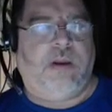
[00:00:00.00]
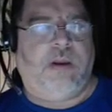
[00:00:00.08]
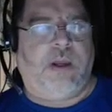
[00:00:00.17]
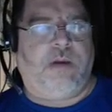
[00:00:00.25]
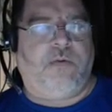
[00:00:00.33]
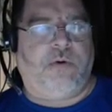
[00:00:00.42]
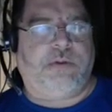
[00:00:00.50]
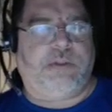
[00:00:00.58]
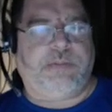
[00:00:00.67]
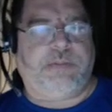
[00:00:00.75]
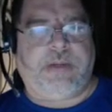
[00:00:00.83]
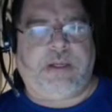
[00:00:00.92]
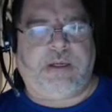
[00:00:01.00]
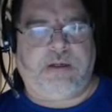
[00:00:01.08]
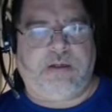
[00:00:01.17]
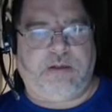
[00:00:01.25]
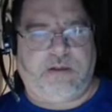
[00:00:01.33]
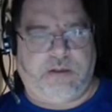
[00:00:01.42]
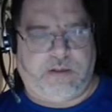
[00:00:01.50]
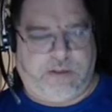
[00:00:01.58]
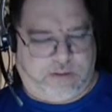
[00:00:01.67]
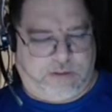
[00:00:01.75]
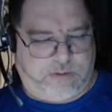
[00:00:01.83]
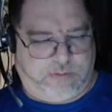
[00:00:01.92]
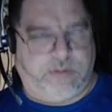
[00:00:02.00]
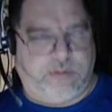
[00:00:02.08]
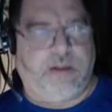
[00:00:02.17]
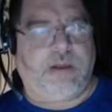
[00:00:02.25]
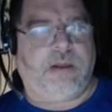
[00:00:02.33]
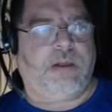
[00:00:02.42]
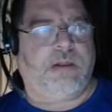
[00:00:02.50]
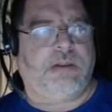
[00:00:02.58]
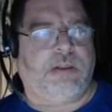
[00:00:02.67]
And of course the speed is a